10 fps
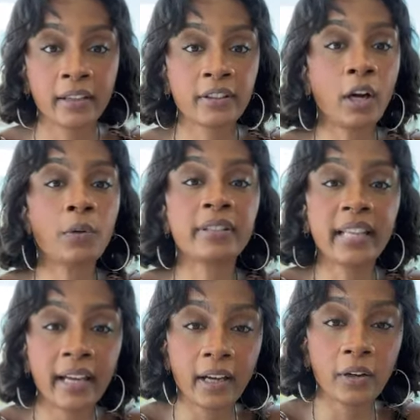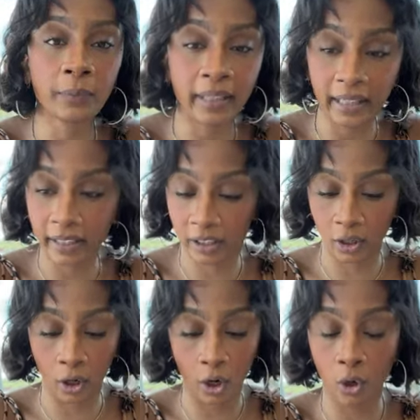Don't tell me,
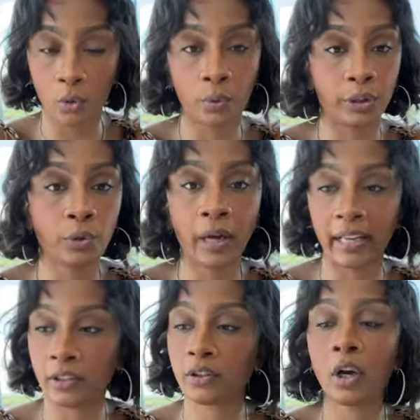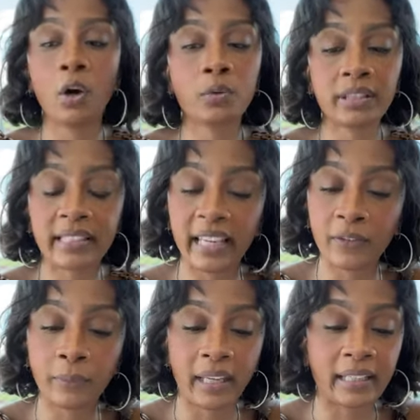oh, well, you got to, don't
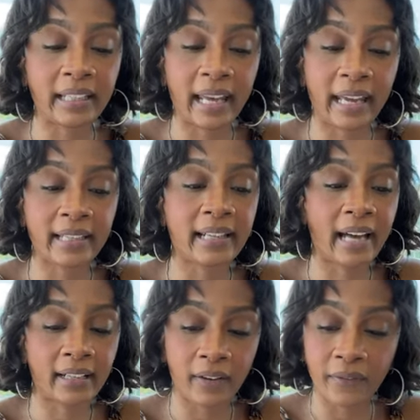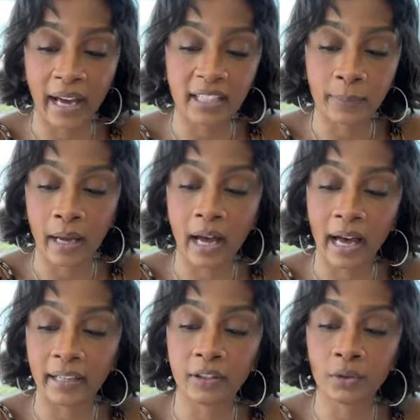give me nan not advice about
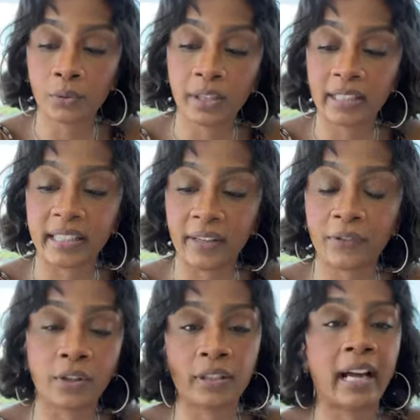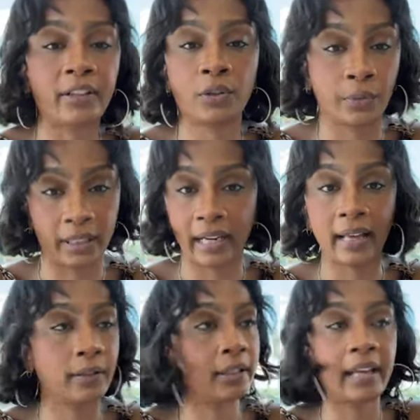how to do this if you're not doing it.
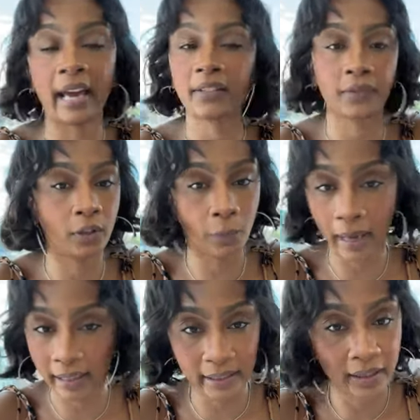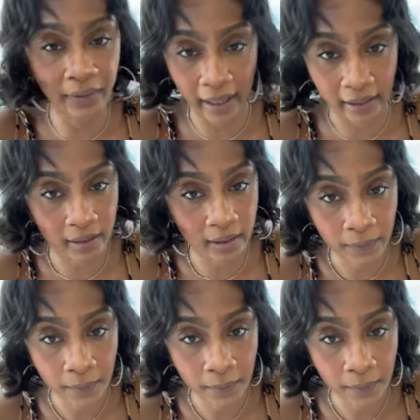I didn't ask for nobody's advice.